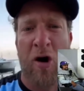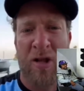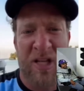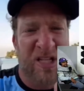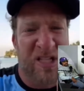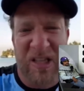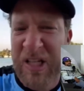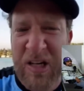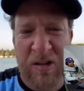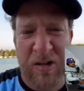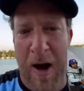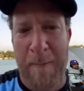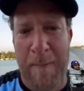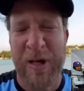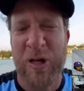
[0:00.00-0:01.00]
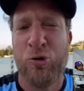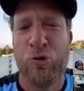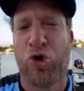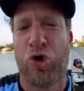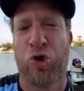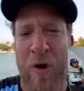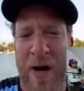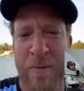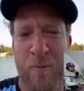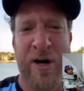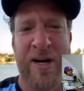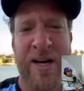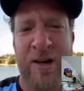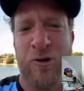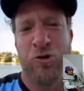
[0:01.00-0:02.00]
Start this little company you dream
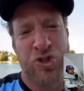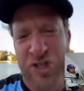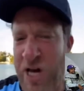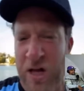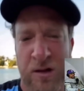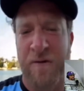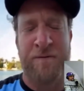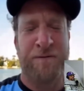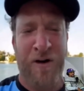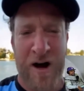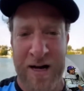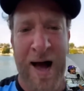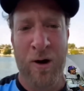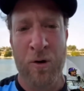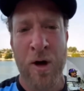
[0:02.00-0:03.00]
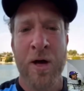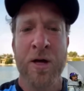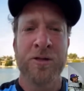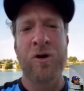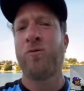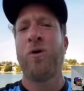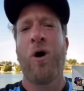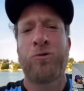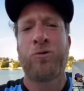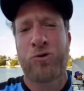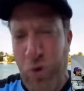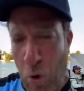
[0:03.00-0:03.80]
one day. You sell the fuck out. So no